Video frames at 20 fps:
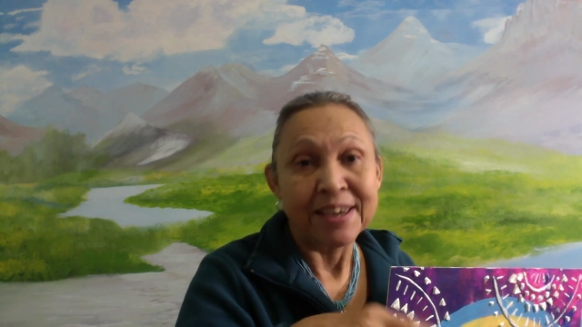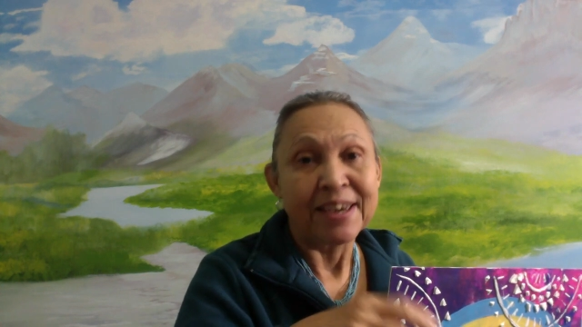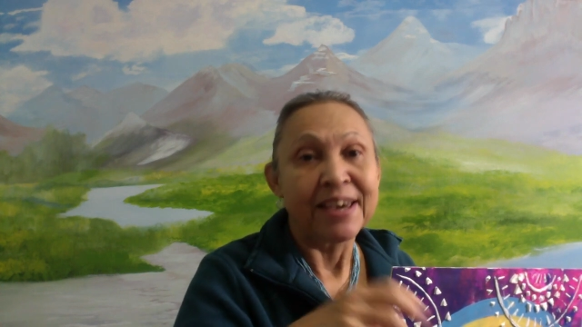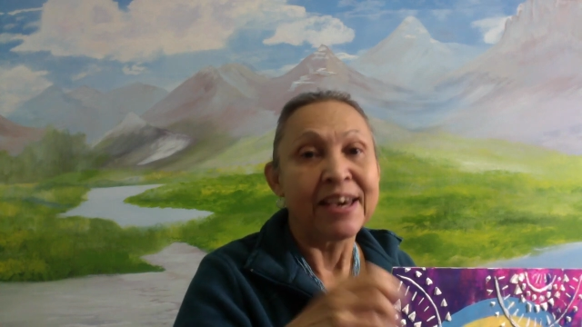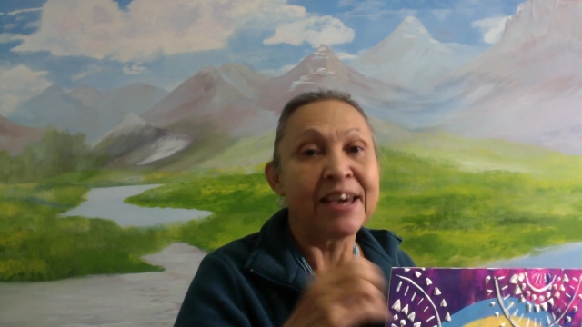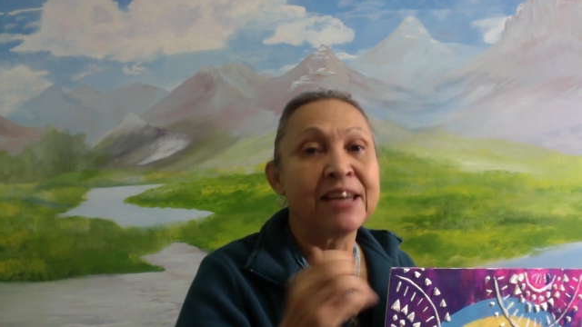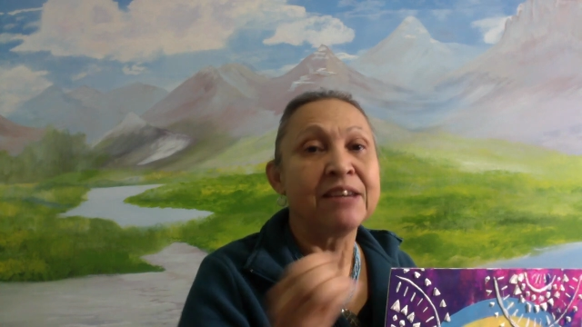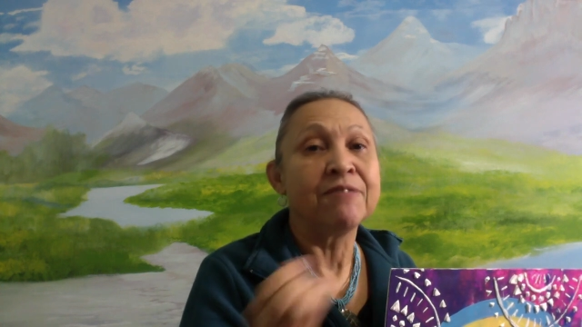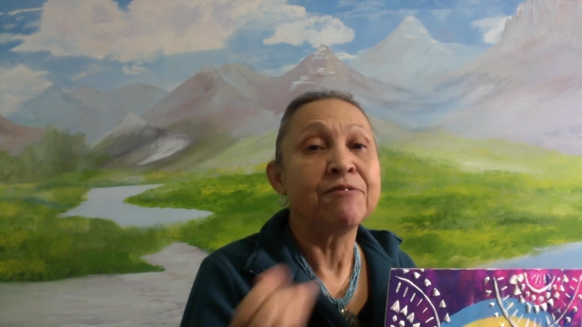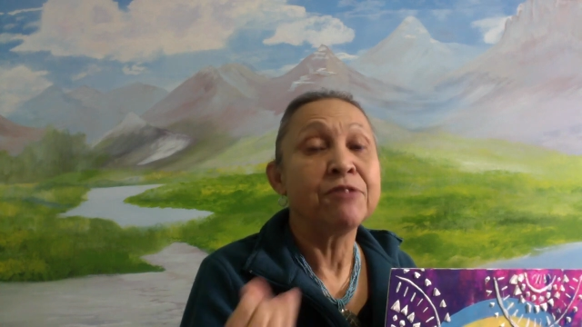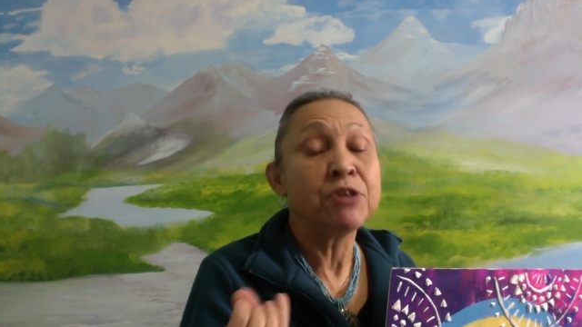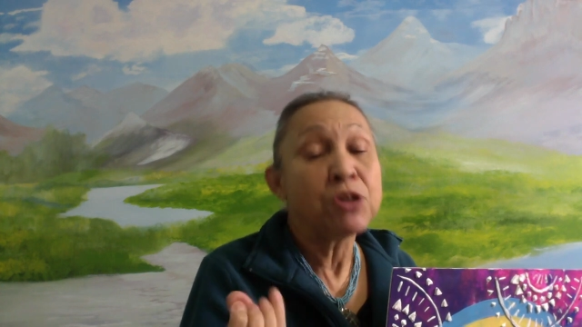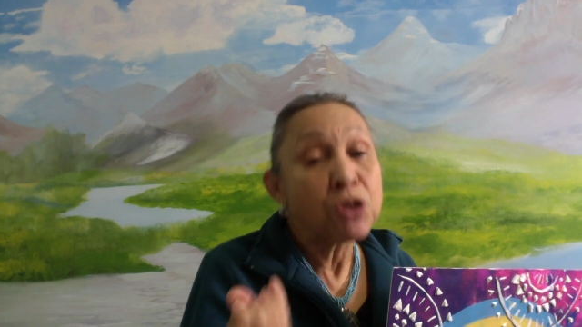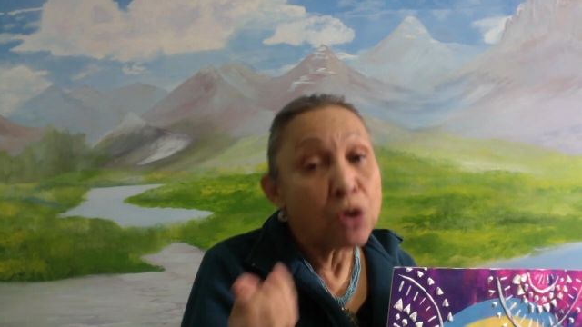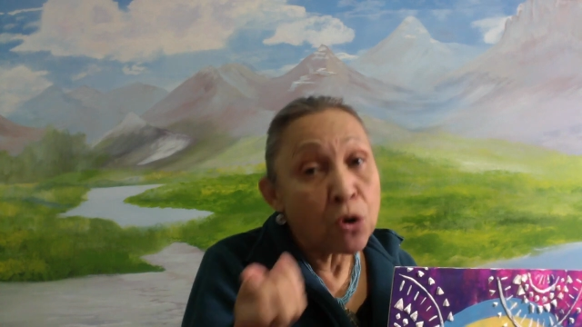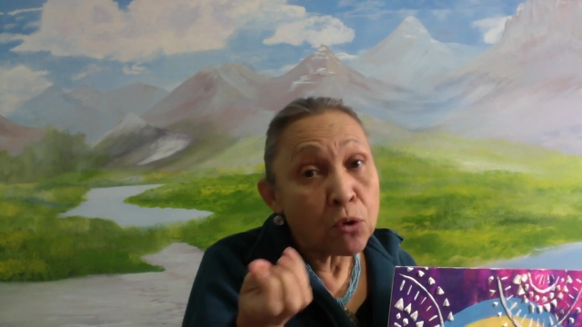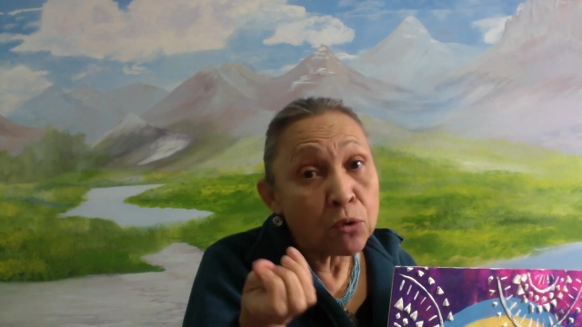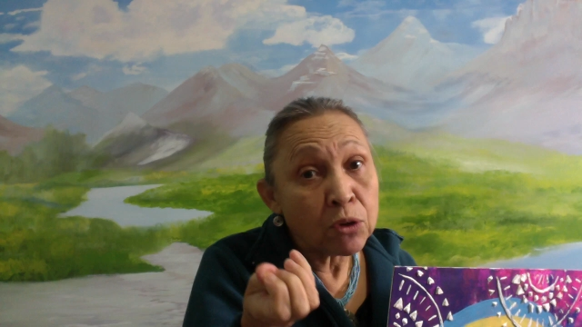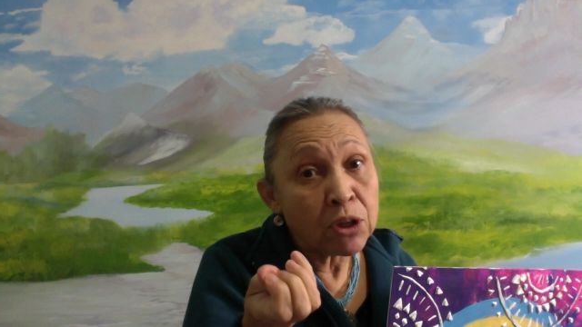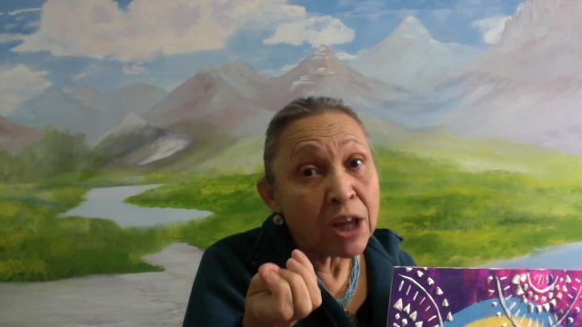And if you
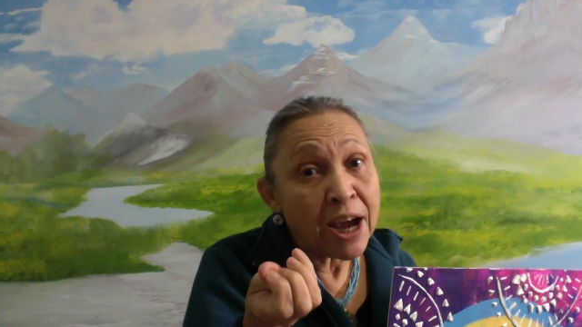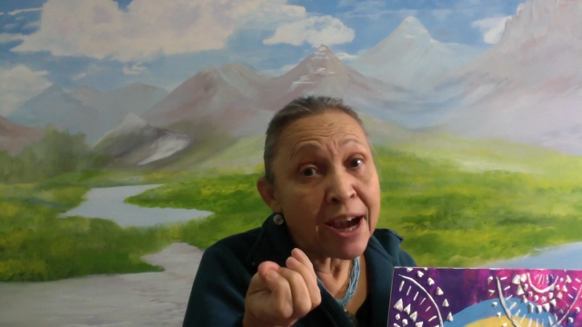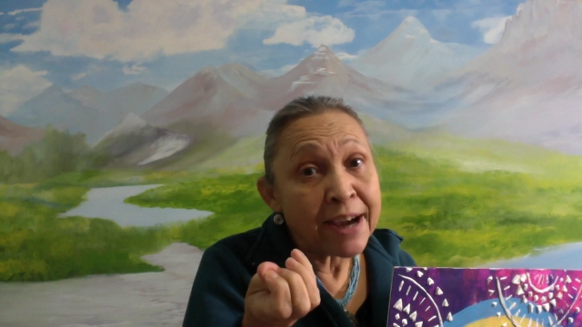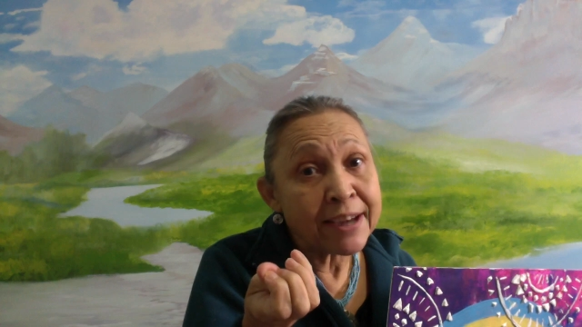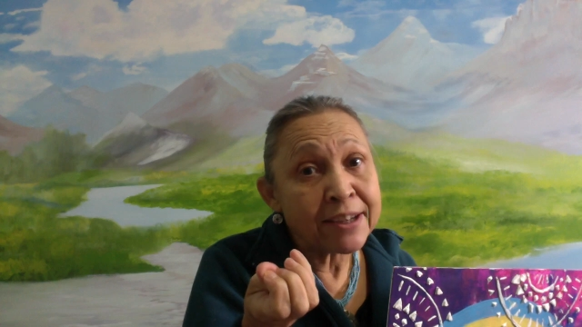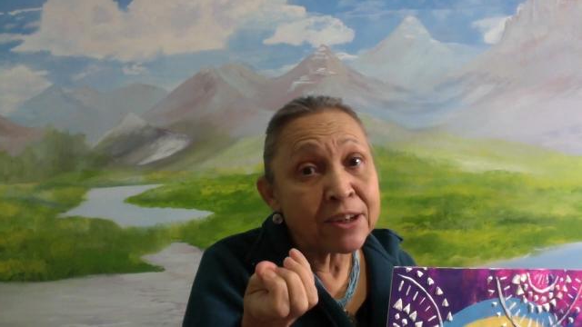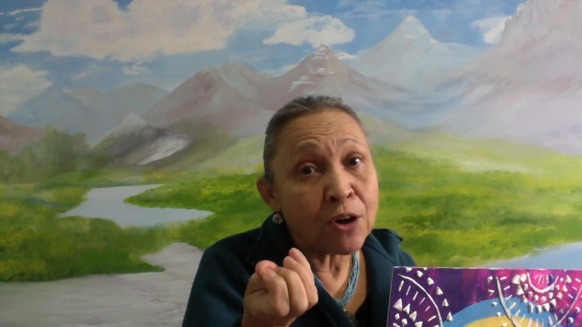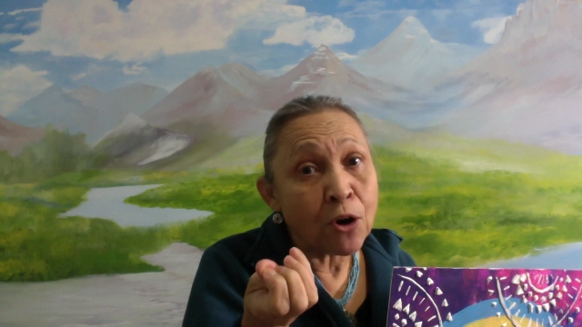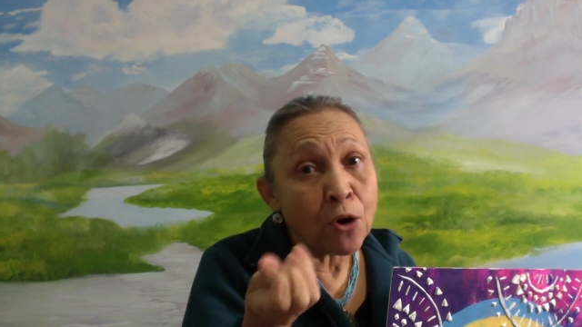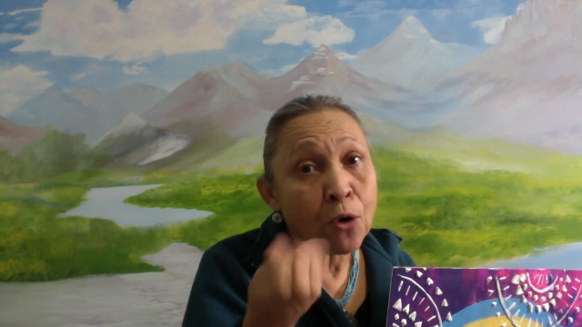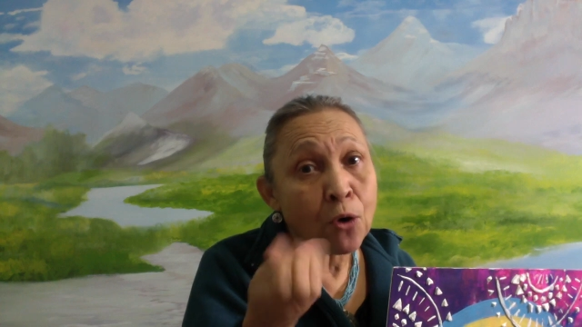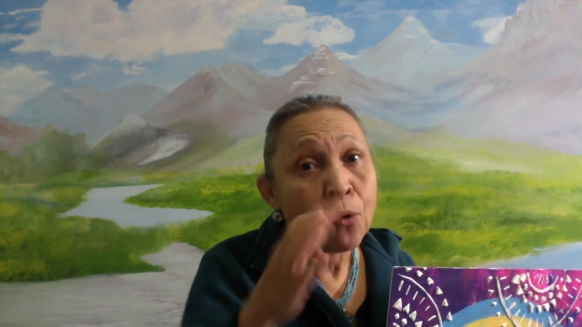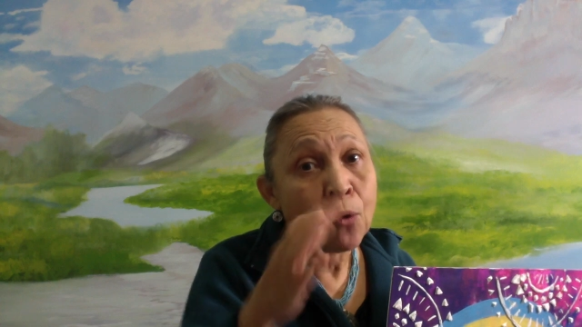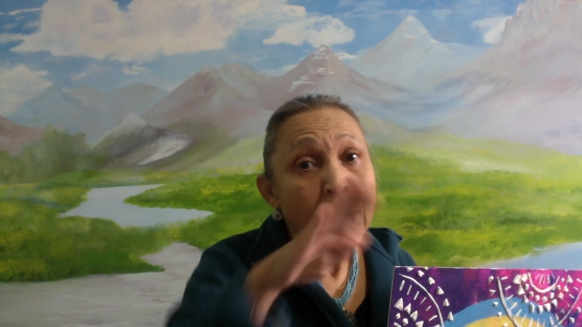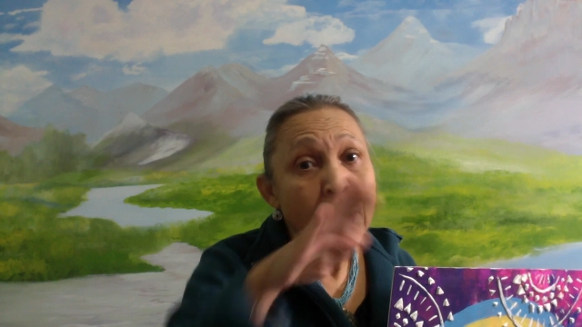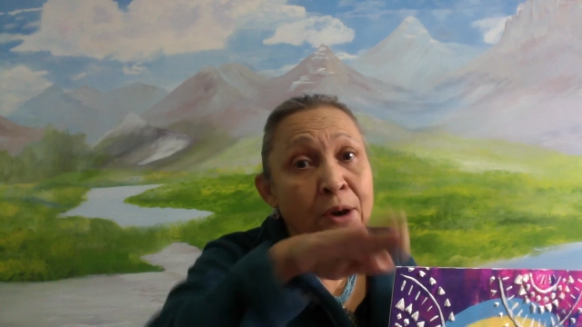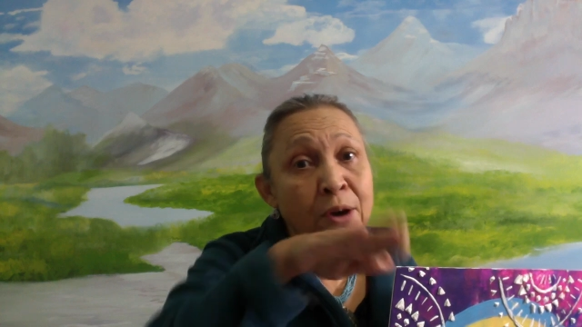know lino,